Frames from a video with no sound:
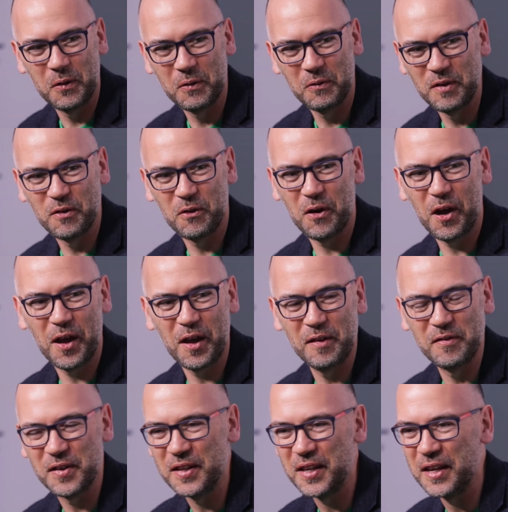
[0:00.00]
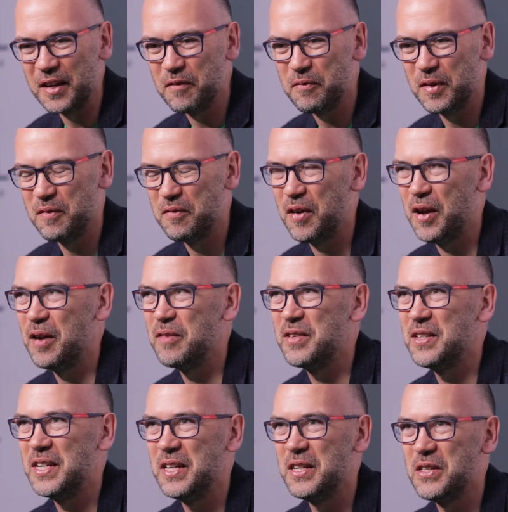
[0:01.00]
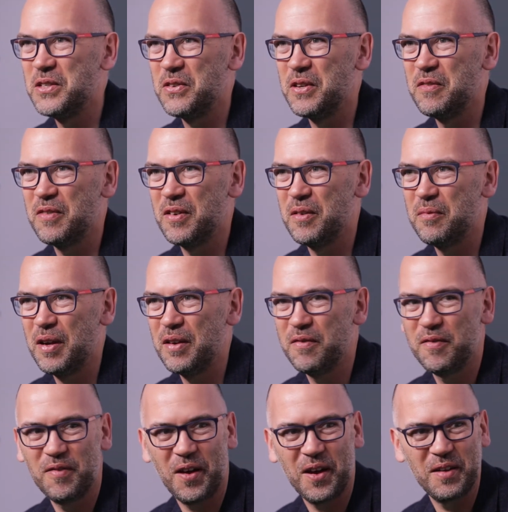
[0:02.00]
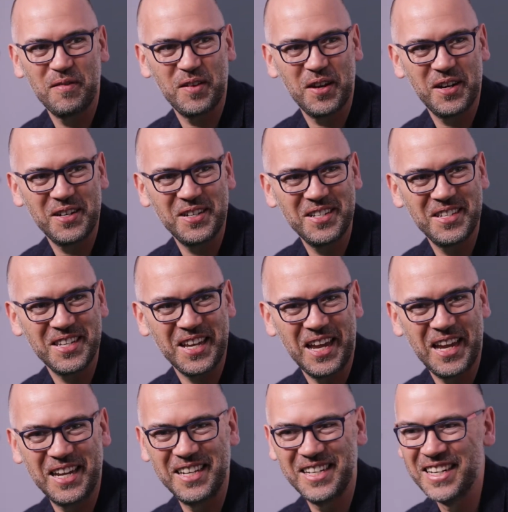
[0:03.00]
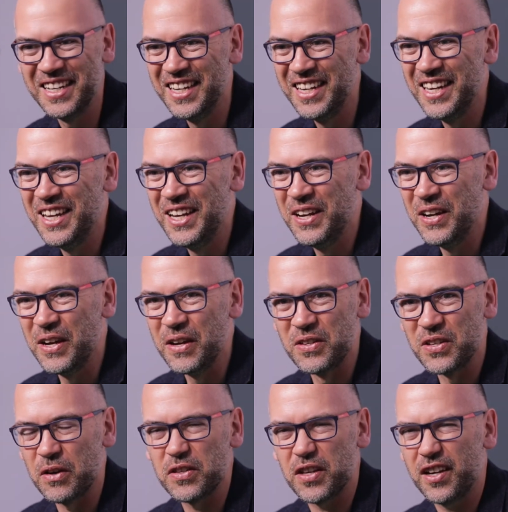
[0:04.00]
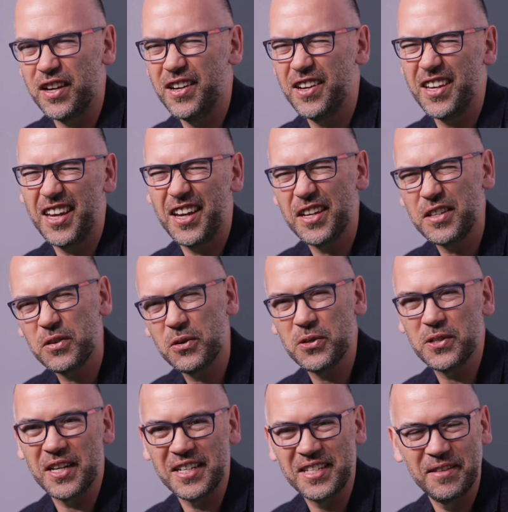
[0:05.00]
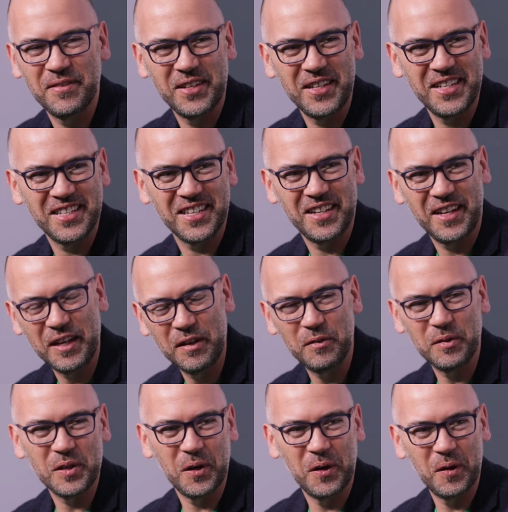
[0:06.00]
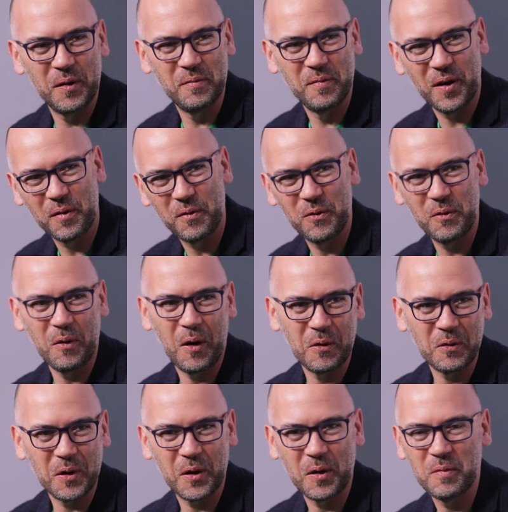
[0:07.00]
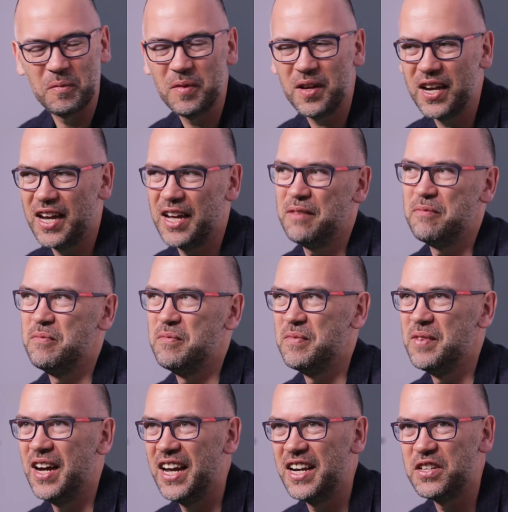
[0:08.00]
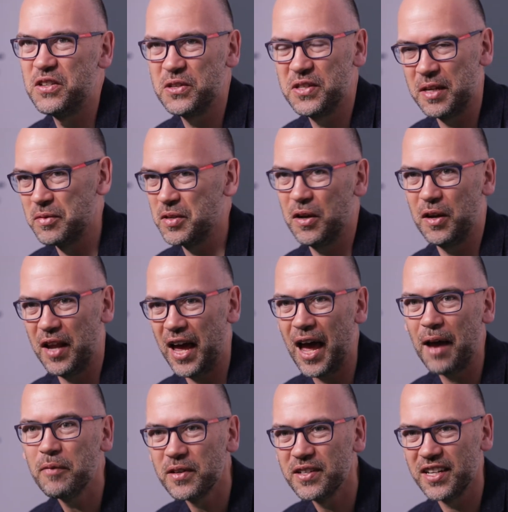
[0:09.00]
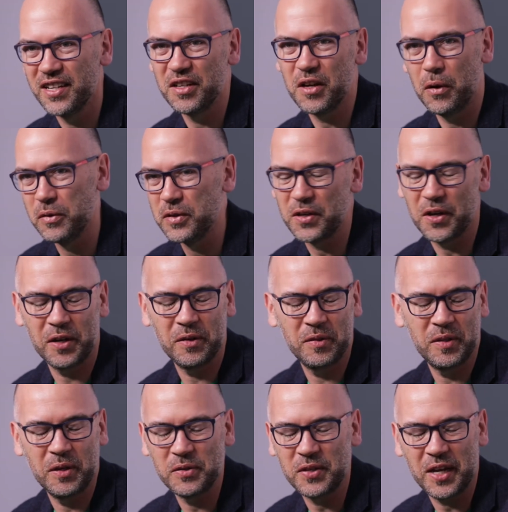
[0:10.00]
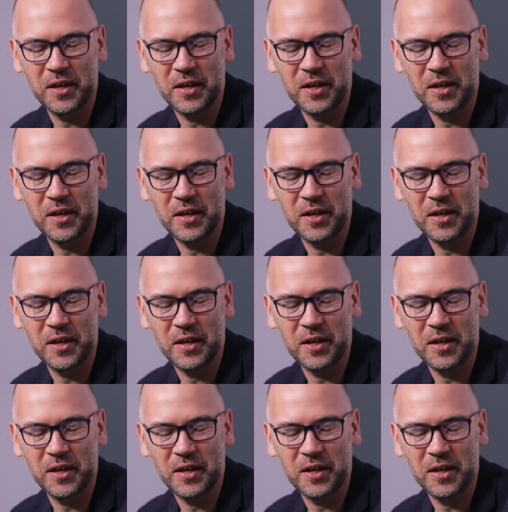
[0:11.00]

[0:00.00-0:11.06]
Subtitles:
we've arrived. I think I've been involved in the industry for about 5 years, and so I was like, oh yeah, tours and activities, and it will come or it won't come. And it just seems to all happened, and it coincided with those